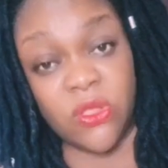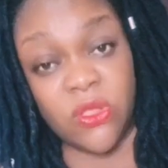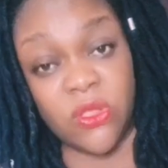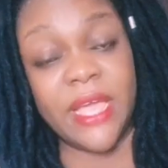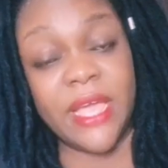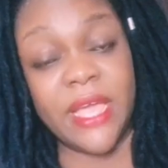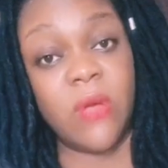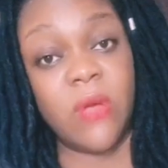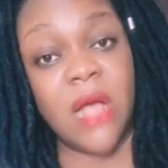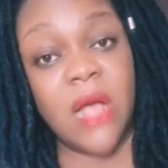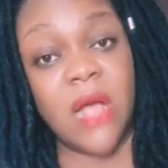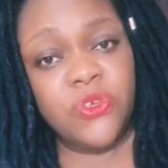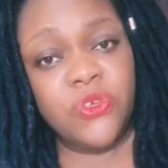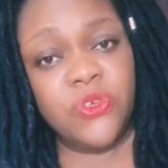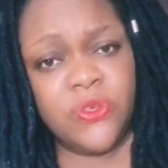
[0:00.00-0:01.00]
Okay,
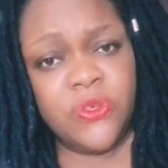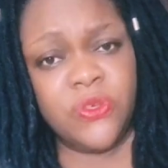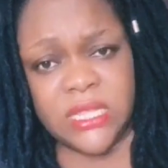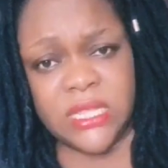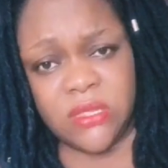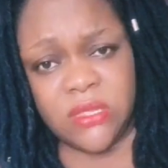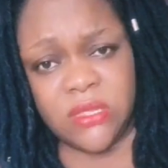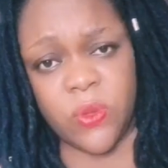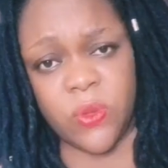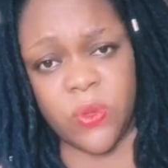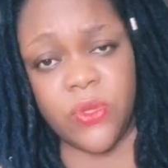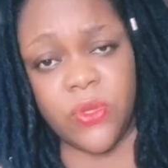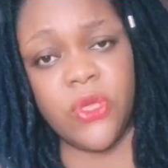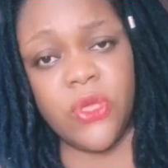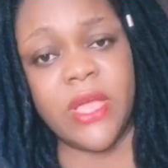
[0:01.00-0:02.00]
how do you use this soap?
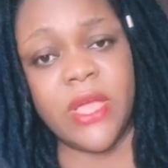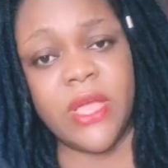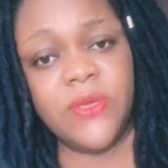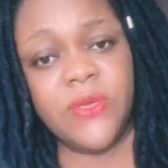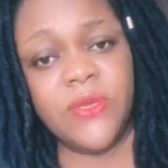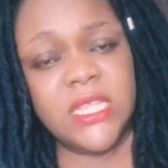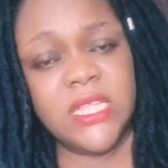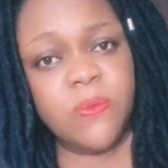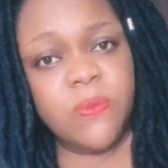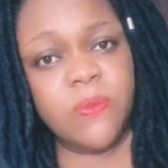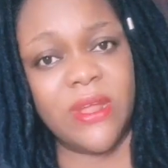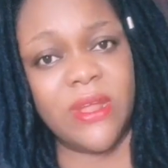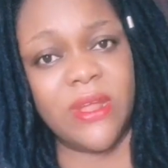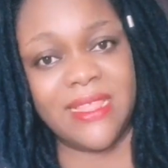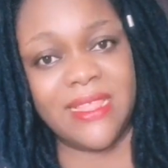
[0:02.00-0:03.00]
You can use it
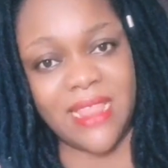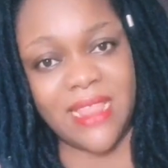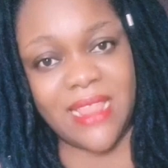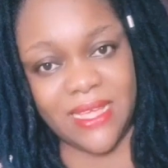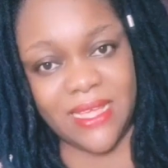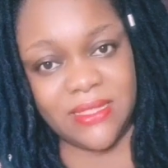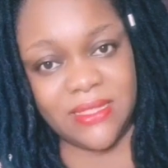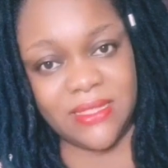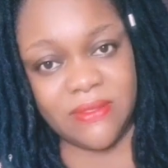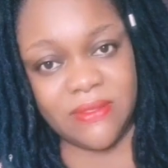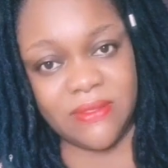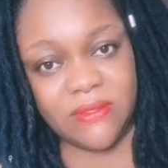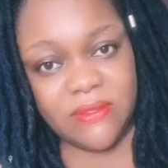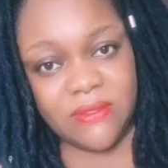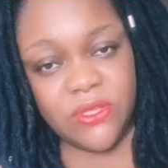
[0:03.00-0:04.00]
morning and night.
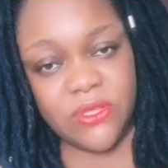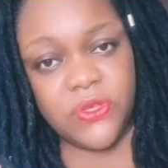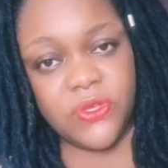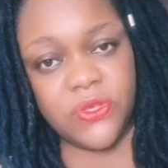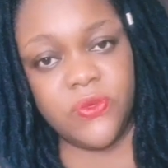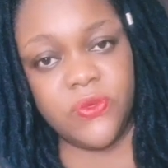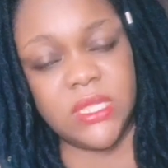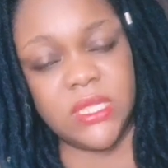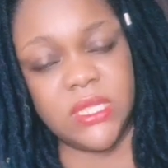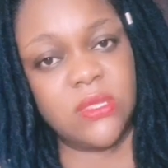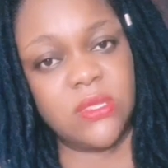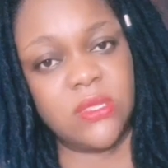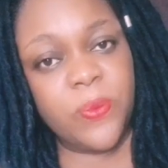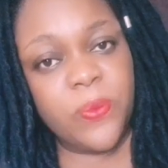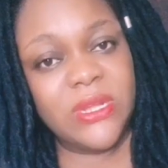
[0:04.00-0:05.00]
Use this
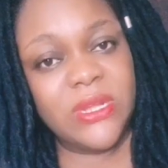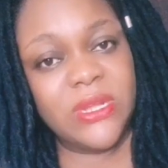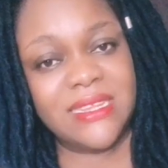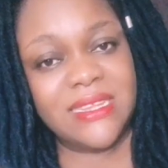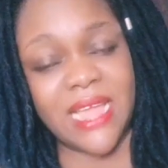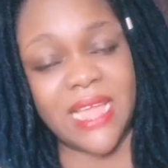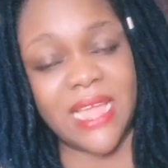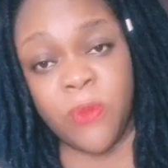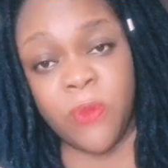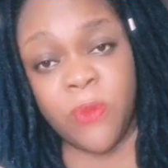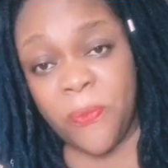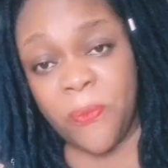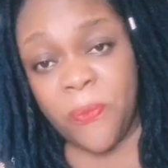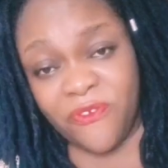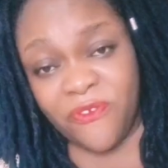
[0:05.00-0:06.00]
soap morning and night,
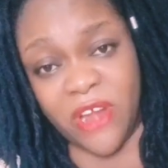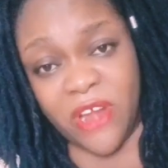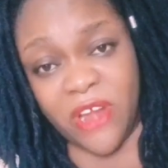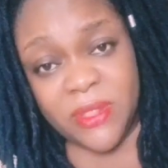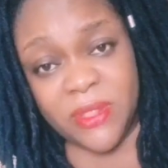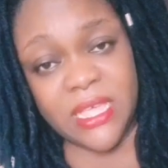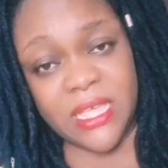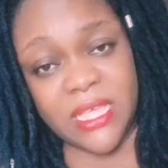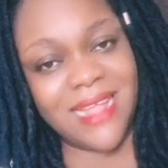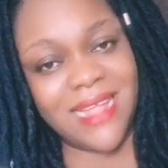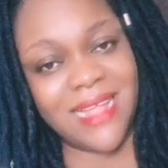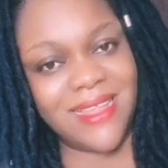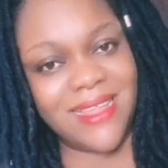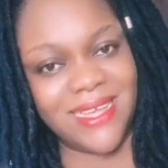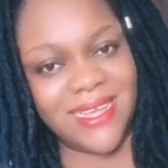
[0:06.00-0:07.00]
but preferably
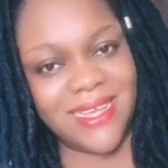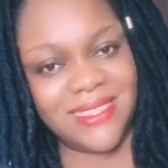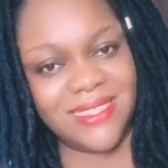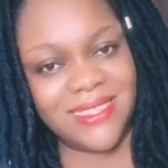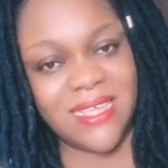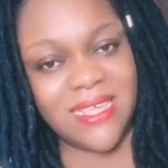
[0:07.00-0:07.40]
at night.